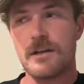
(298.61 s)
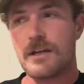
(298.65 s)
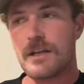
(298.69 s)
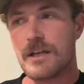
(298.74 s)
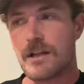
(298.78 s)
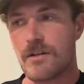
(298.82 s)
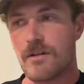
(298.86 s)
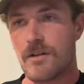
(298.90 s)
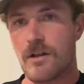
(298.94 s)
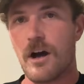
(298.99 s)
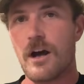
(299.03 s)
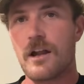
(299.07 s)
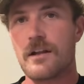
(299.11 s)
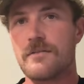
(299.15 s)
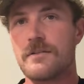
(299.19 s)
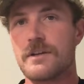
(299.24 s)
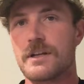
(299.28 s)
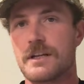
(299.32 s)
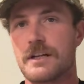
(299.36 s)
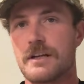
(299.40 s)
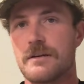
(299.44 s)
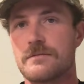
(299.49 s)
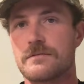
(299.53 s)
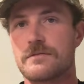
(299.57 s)
A lot of
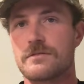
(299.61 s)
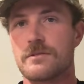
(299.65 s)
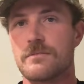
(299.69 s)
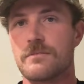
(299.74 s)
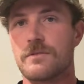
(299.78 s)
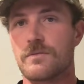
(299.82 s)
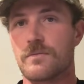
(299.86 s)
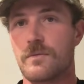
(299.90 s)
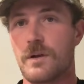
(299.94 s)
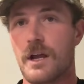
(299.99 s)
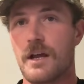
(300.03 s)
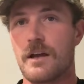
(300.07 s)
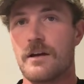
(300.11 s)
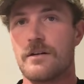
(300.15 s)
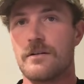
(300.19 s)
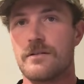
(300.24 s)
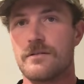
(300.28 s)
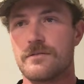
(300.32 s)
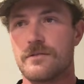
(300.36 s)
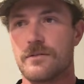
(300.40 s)
it comes from the rail.